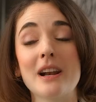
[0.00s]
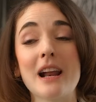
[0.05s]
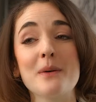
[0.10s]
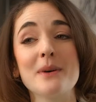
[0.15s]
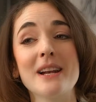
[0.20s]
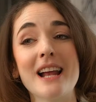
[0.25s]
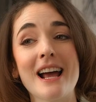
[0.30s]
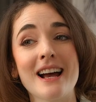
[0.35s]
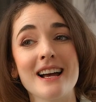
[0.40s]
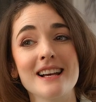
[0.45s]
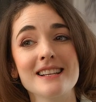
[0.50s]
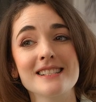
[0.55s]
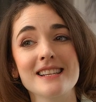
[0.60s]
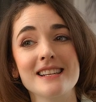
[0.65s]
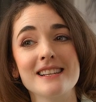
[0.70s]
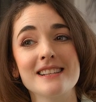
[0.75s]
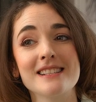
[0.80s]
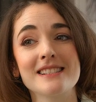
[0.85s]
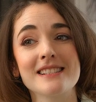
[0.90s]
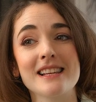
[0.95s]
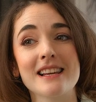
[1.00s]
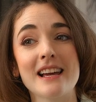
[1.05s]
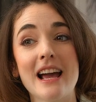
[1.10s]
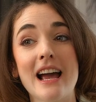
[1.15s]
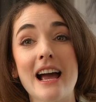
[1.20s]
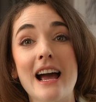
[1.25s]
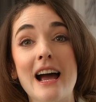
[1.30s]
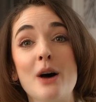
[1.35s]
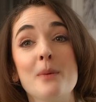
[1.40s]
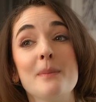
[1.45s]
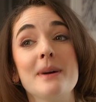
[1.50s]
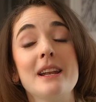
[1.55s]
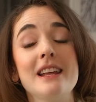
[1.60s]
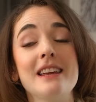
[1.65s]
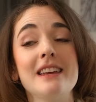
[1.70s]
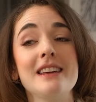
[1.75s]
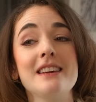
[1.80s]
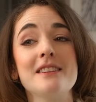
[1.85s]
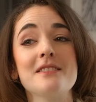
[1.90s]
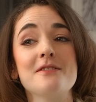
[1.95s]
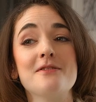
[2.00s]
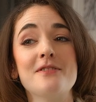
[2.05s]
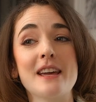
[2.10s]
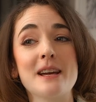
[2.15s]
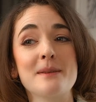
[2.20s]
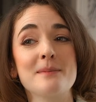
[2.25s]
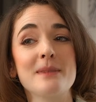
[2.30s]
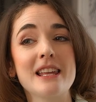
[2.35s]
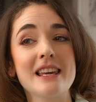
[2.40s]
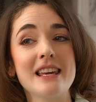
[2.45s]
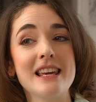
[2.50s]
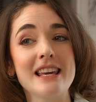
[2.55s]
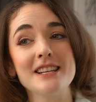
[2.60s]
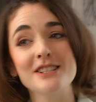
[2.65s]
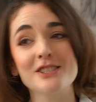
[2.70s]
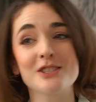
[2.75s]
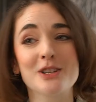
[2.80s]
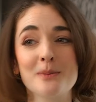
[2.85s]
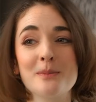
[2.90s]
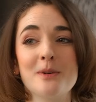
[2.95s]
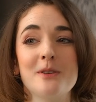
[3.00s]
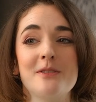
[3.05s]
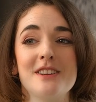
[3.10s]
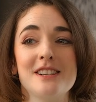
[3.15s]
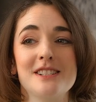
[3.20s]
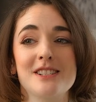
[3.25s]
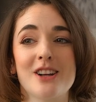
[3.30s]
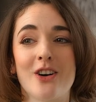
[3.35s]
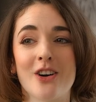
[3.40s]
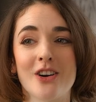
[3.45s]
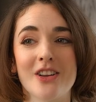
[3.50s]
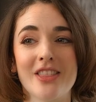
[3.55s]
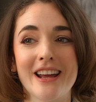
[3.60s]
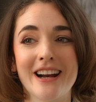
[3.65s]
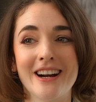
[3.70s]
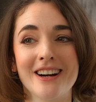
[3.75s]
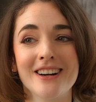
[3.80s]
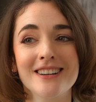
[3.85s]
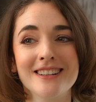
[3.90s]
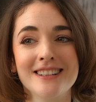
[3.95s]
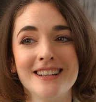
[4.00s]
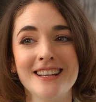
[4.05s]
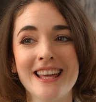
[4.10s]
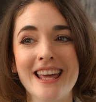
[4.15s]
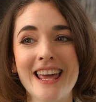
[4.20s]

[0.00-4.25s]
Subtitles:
I would ask is, how many family Easter movies are there?